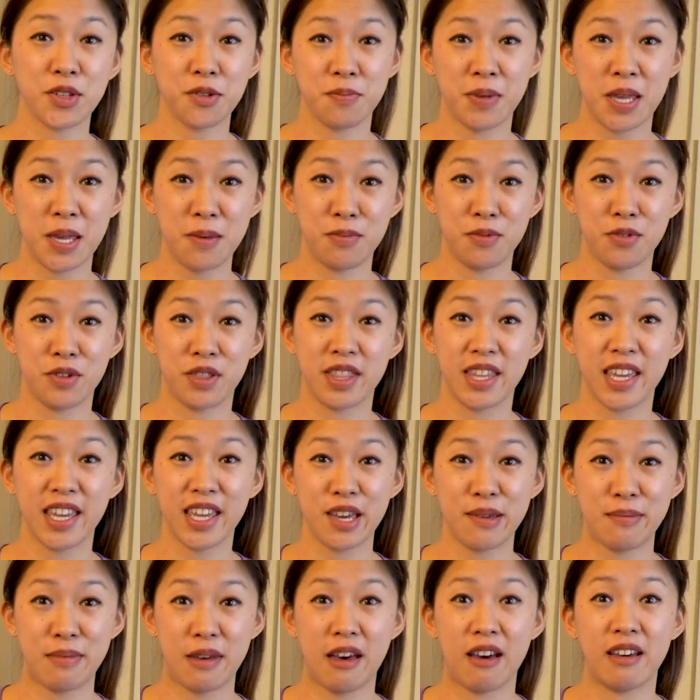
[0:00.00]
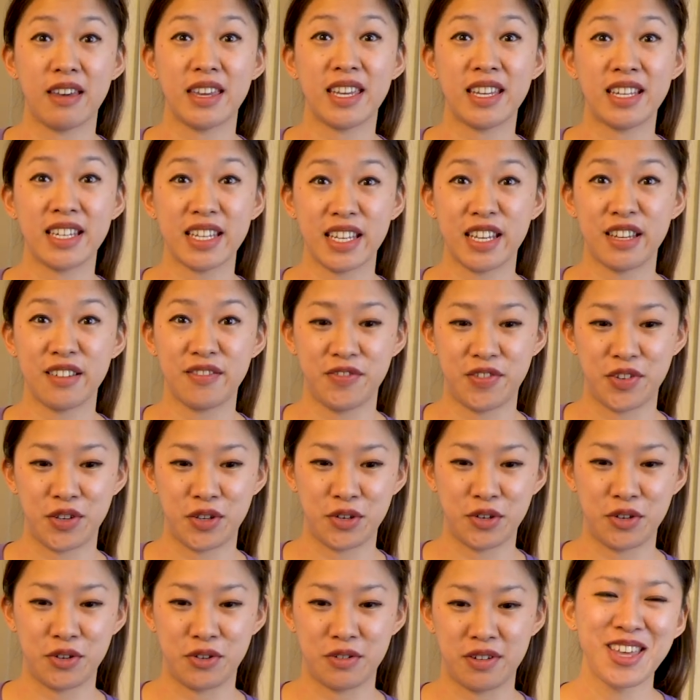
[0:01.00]
when people think about Indian
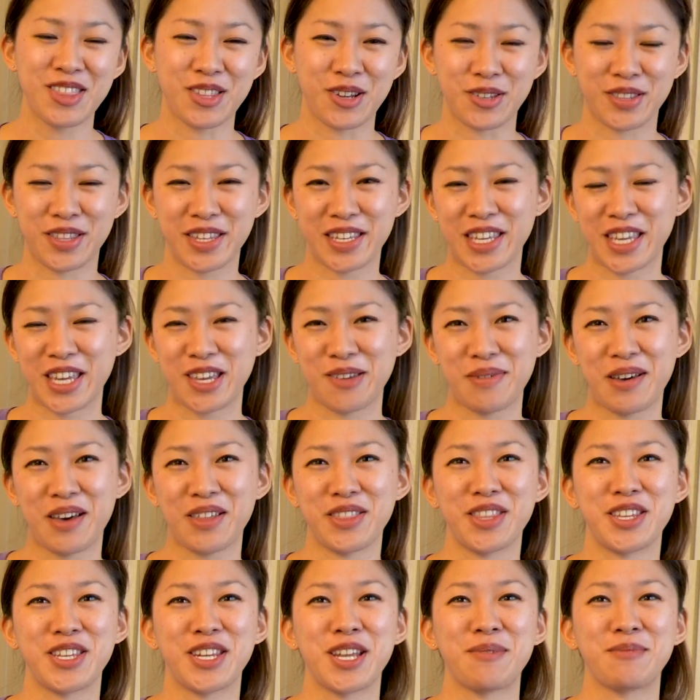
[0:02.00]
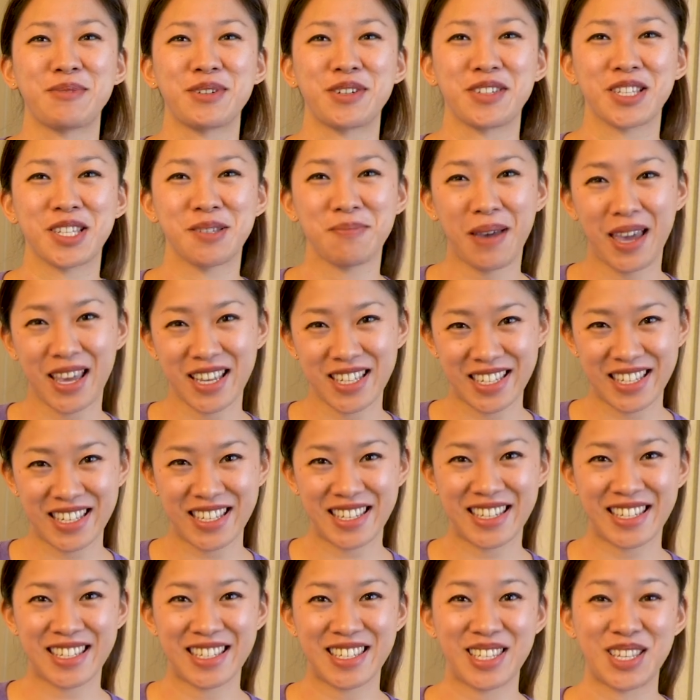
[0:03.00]
food, they're thinking about the number of
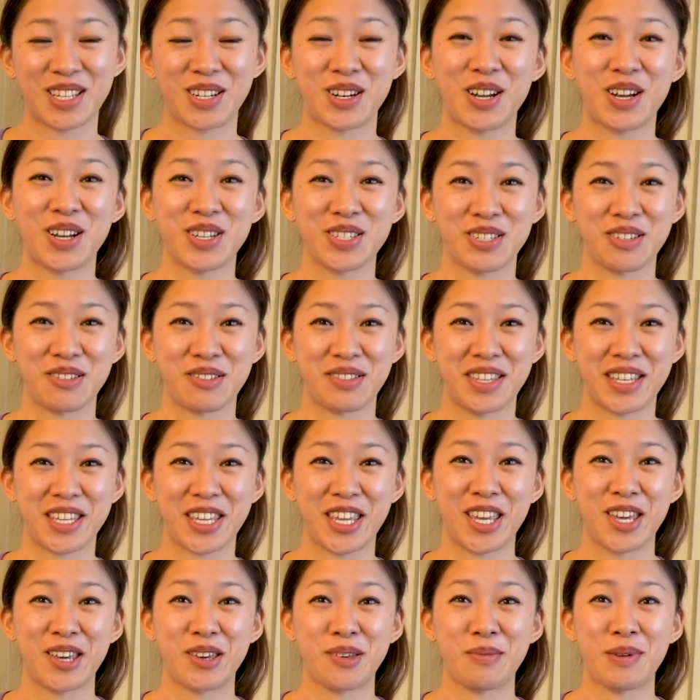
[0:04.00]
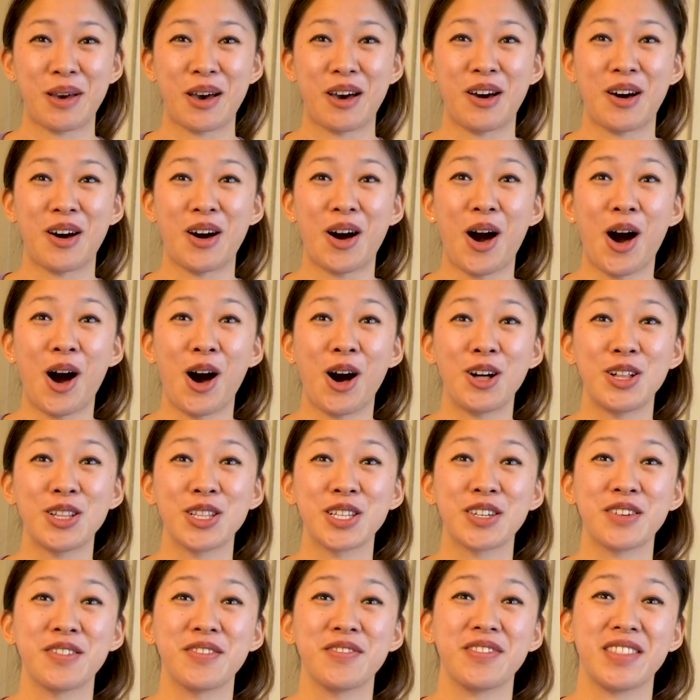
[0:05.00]
spices. They're also thinking about all
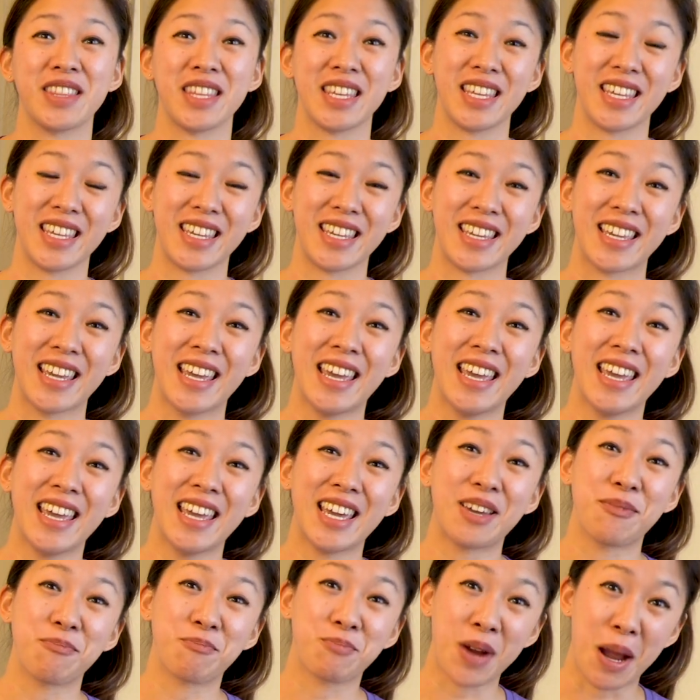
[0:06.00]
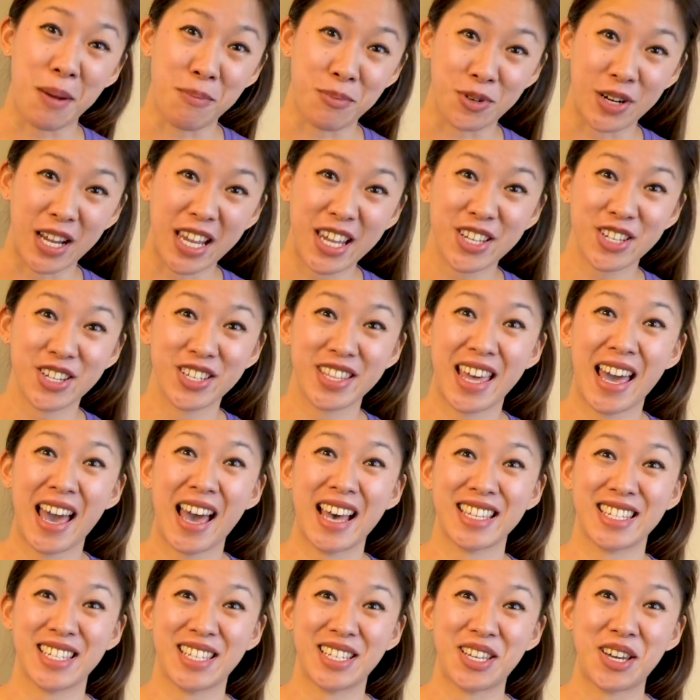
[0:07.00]
of the preparation that
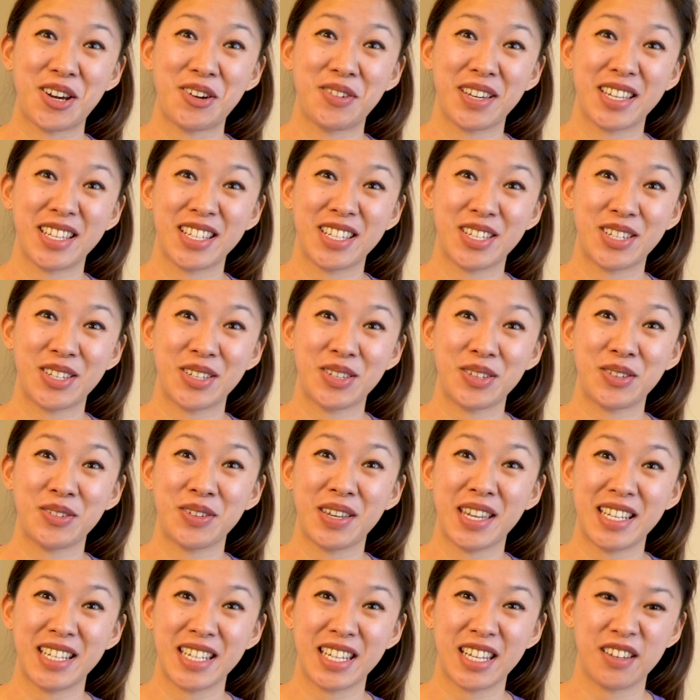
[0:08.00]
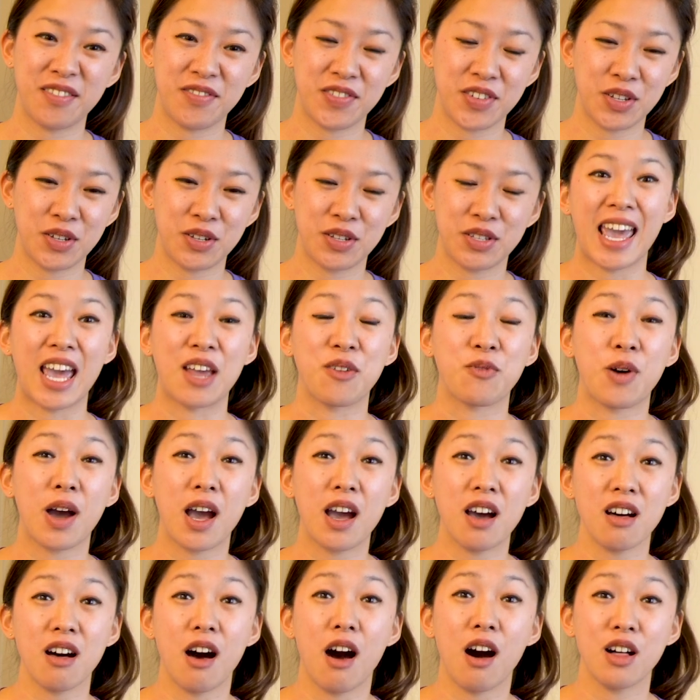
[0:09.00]
has to go into Indian food. And
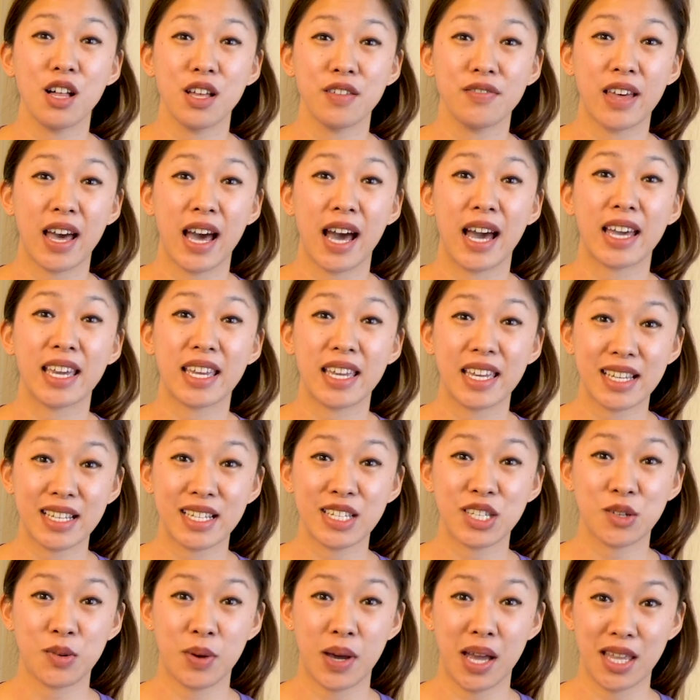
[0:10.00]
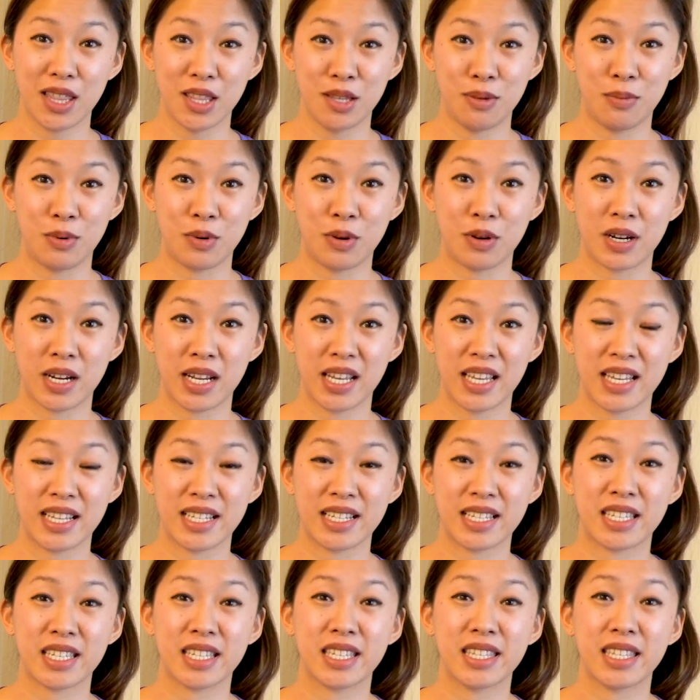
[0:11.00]
while all of that is quite
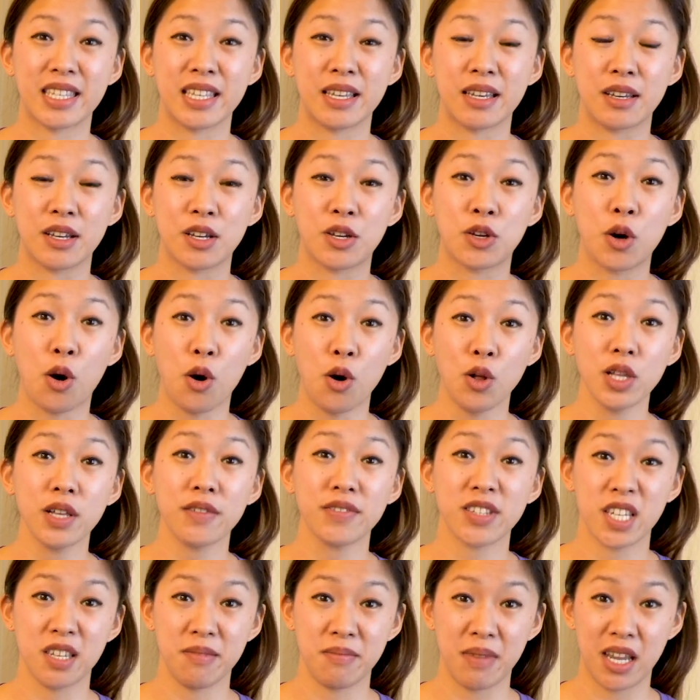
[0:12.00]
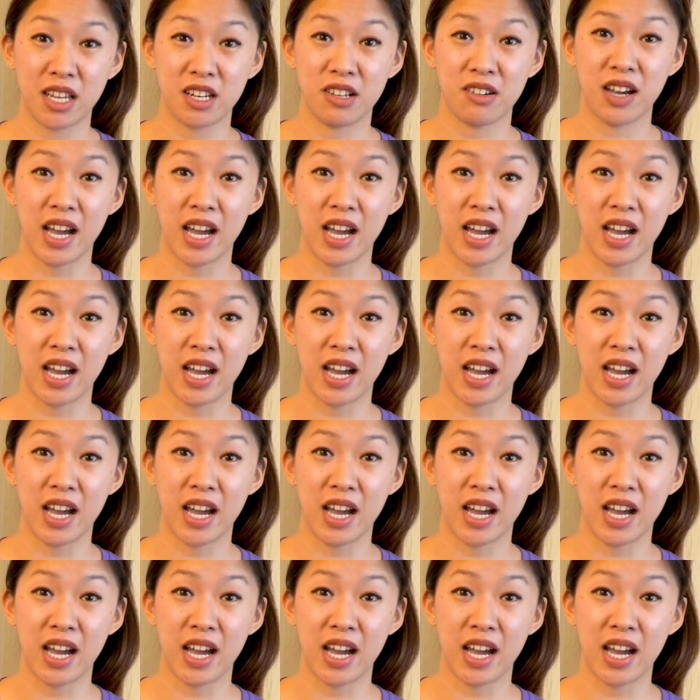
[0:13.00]
laborious, the goal of tomato